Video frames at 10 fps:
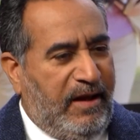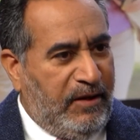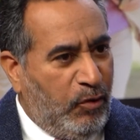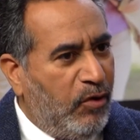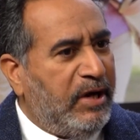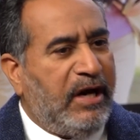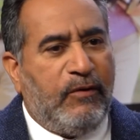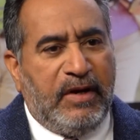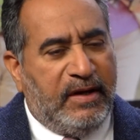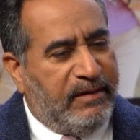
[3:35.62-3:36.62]
an
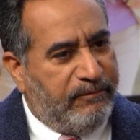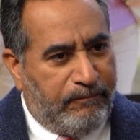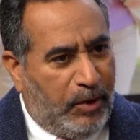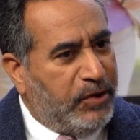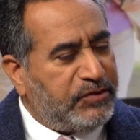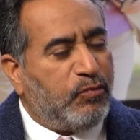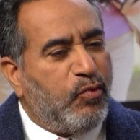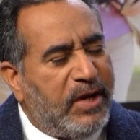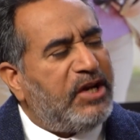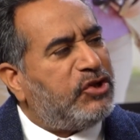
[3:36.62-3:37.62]
ordinary person
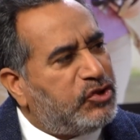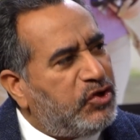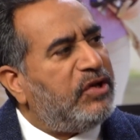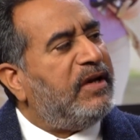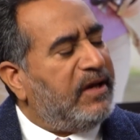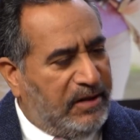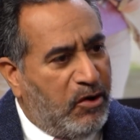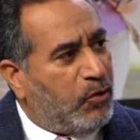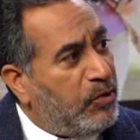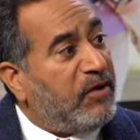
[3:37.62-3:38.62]
really should
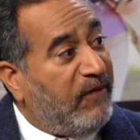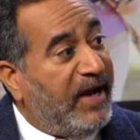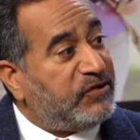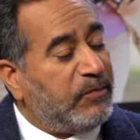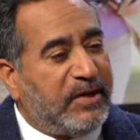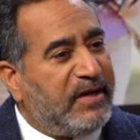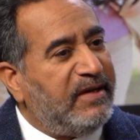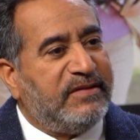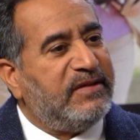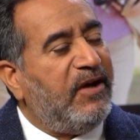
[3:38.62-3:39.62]
go to an advisor
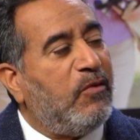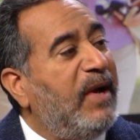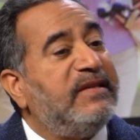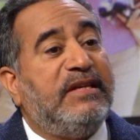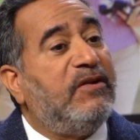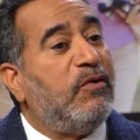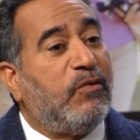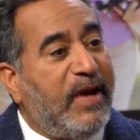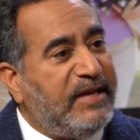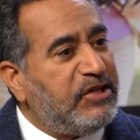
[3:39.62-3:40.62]
because otherwise he'd go
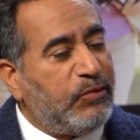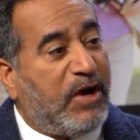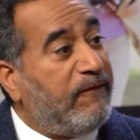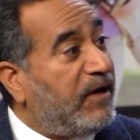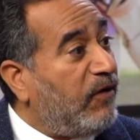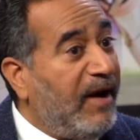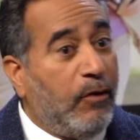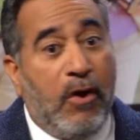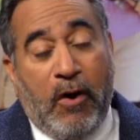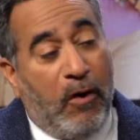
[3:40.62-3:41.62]
crazy trying to figure
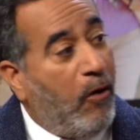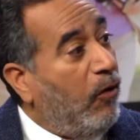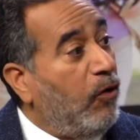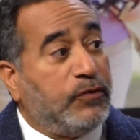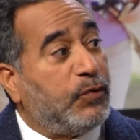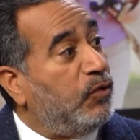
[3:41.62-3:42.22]
out all those